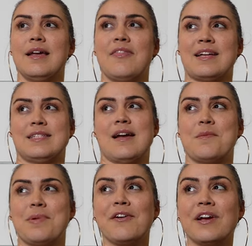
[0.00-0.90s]
in that
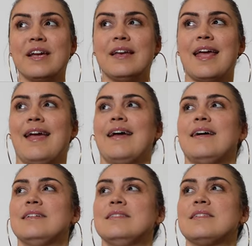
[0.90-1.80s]
time period
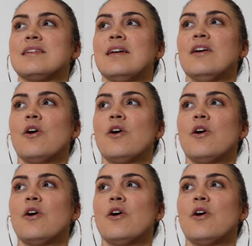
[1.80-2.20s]
and